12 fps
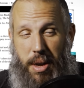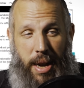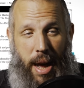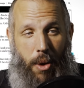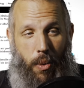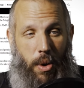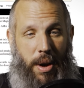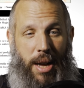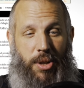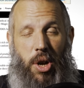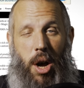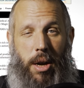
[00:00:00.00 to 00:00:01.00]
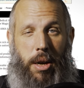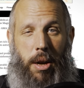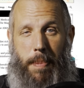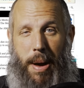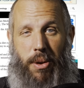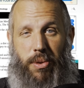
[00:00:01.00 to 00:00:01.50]
Now, we're not talking
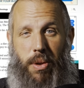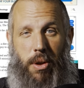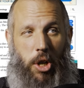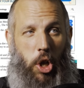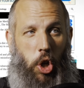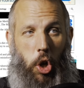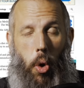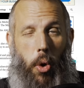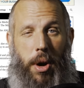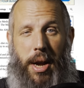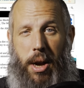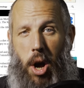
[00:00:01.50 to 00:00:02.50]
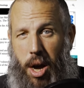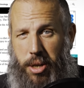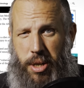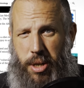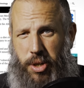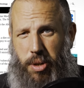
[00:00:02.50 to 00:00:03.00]
about curing
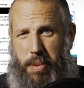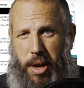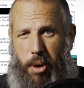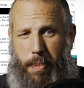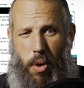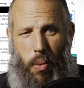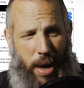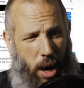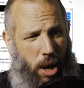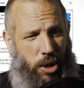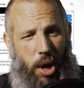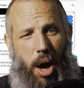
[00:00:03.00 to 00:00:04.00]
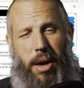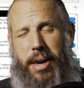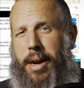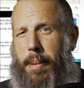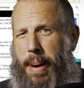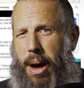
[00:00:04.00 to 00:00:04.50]
autism here, but we are
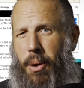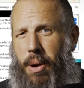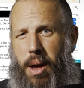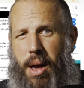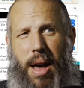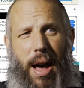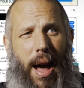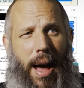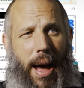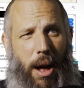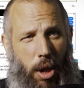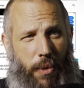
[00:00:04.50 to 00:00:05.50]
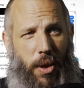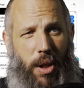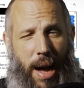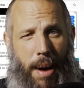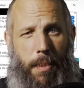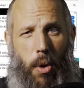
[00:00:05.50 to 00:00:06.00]
talking about a hell of a
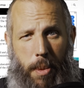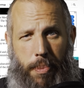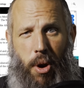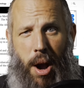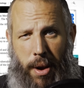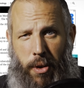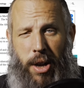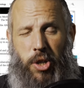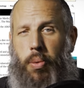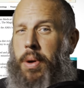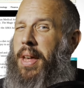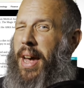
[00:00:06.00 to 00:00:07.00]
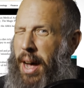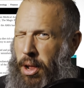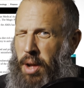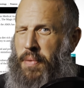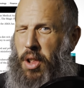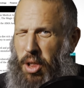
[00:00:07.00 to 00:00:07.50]
lot more progress with a
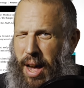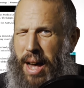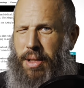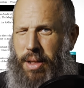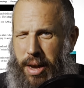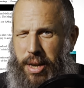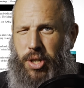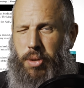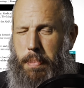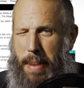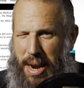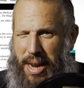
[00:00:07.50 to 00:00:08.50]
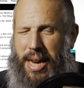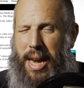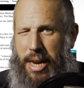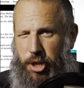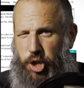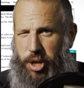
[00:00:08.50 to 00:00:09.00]
hell of a lot less
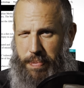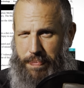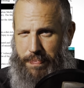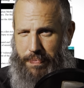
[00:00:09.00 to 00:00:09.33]
medication.